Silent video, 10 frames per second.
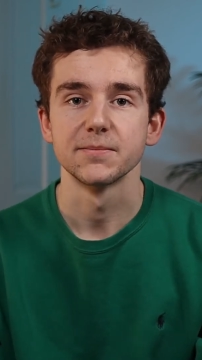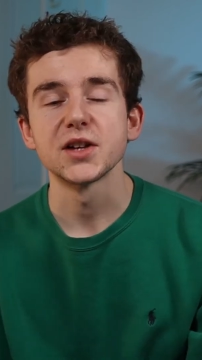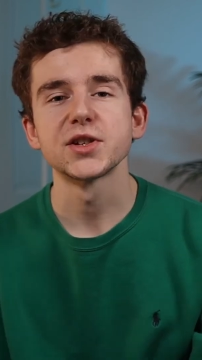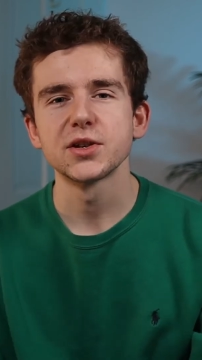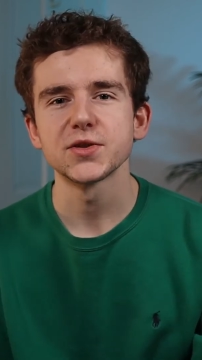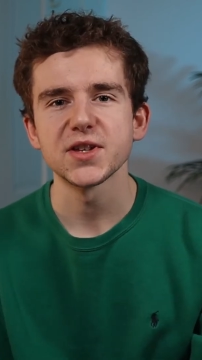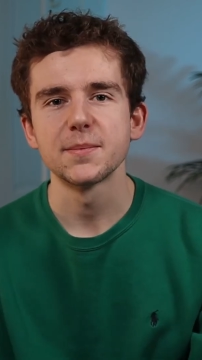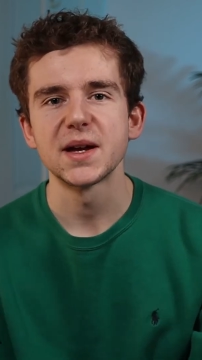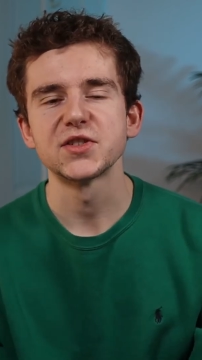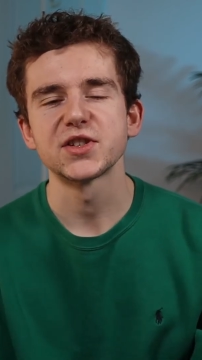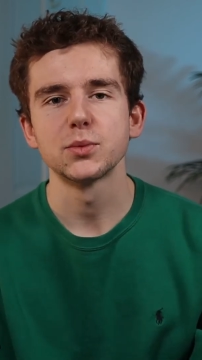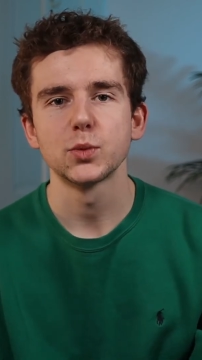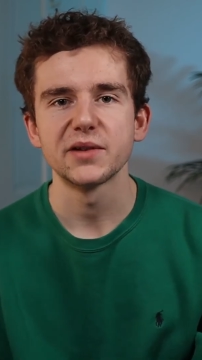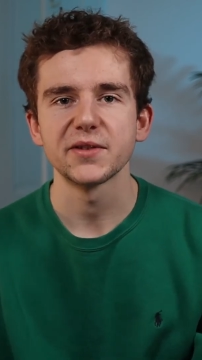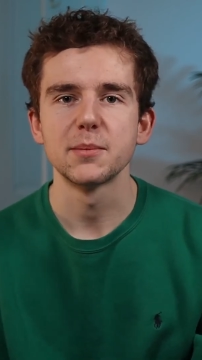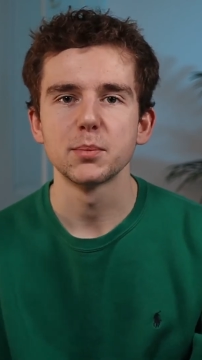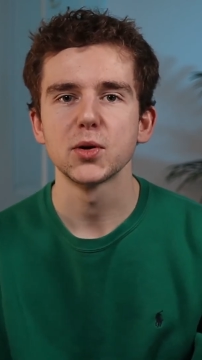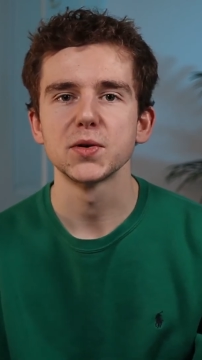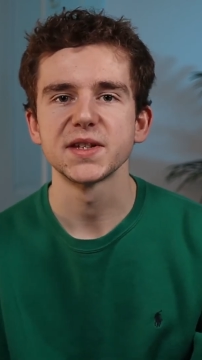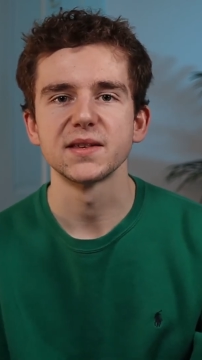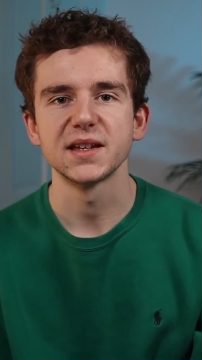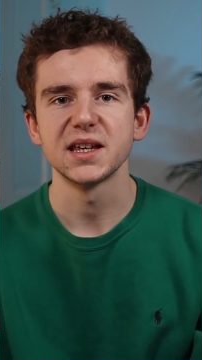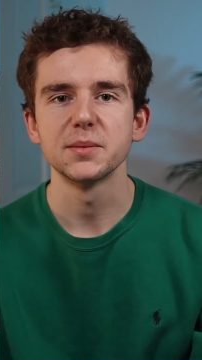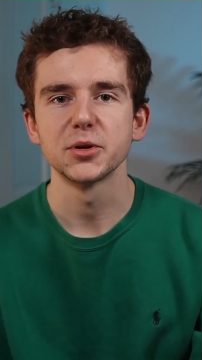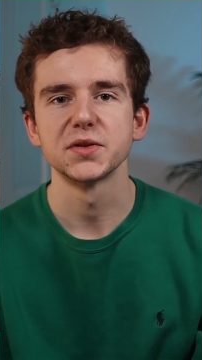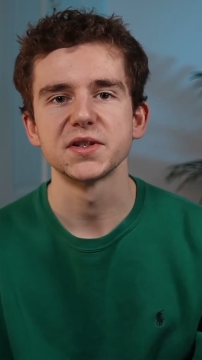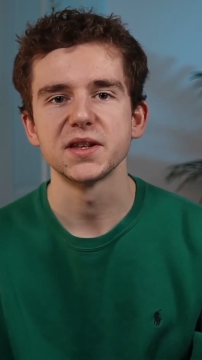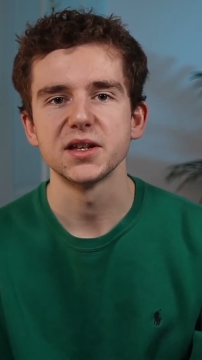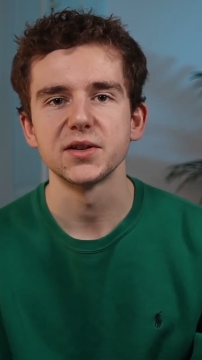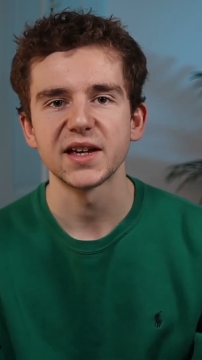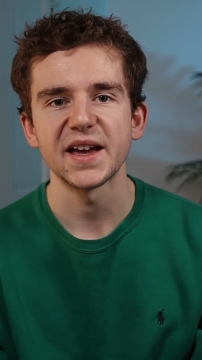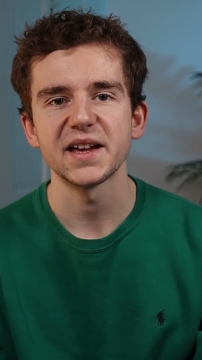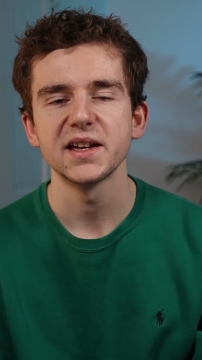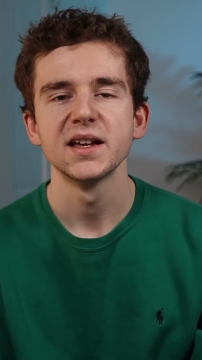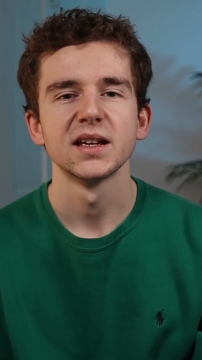I should also mention with importing the keyboard to the UK,